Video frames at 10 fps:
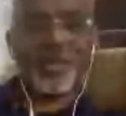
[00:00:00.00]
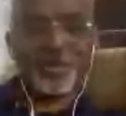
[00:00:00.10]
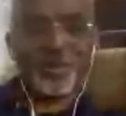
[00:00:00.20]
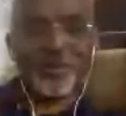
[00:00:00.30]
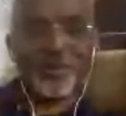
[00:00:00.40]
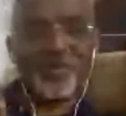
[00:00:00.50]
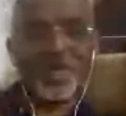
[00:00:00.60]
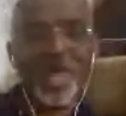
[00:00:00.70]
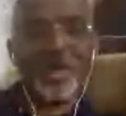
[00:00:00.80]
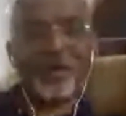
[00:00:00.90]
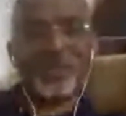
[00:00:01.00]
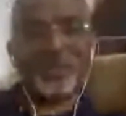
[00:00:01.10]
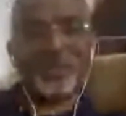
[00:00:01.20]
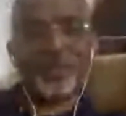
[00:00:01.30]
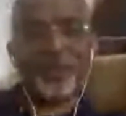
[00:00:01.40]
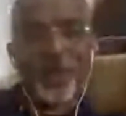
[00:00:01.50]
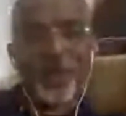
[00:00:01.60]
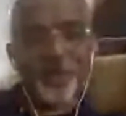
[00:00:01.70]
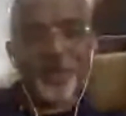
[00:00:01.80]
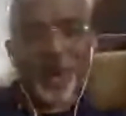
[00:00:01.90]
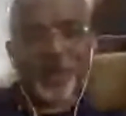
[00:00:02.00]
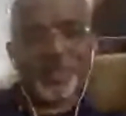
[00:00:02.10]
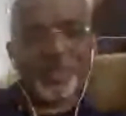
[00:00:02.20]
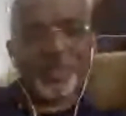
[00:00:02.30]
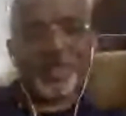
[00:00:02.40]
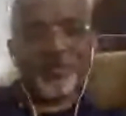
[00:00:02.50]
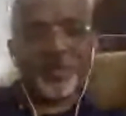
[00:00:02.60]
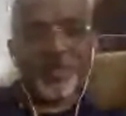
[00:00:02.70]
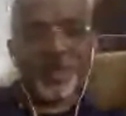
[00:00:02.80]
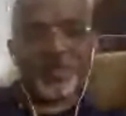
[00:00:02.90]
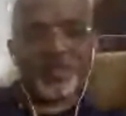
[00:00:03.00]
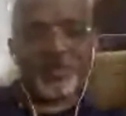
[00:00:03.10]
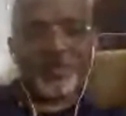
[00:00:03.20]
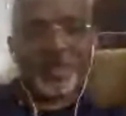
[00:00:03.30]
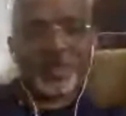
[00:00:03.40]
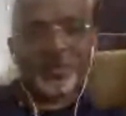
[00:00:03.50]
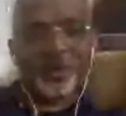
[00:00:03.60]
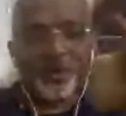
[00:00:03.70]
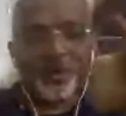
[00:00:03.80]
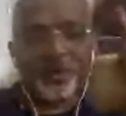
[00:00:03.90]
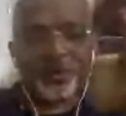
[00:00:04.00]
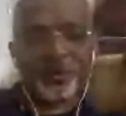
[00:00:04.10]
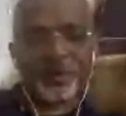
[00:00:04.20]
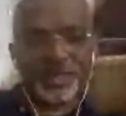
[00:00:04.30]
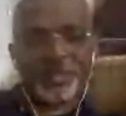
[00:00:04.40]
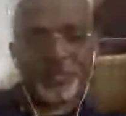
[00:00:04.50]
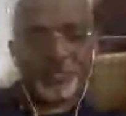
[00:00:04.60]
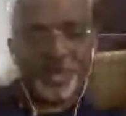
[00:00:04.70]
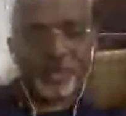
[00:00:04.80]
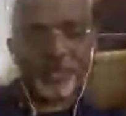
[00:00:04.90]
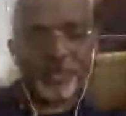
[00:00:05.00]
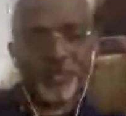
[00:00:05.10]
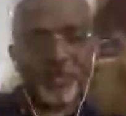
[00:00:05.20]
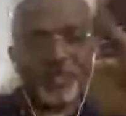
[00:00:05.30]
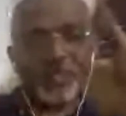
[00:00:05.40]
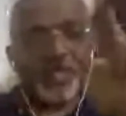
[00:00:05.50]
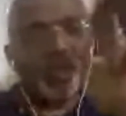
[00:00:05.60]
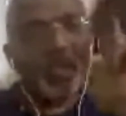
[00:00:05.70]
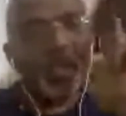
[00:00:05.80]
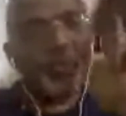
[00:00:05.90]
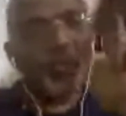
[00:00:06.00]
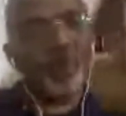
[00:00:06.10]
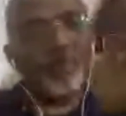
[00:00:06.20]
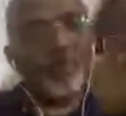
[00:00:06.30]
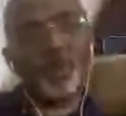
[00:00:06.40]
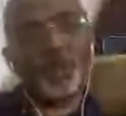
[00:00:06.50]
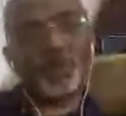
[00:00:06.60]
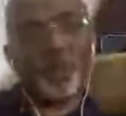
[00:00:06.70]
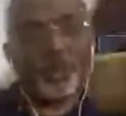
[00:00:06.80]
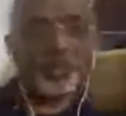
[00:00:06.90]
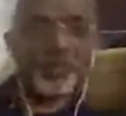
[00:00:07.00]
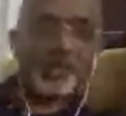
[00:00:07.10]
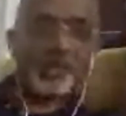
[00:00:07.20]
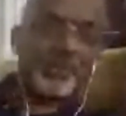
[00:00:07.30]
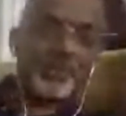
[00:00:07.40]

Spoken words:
you will be able to monitor information, you will be able to disseminate information, and you can be a good spokesperson.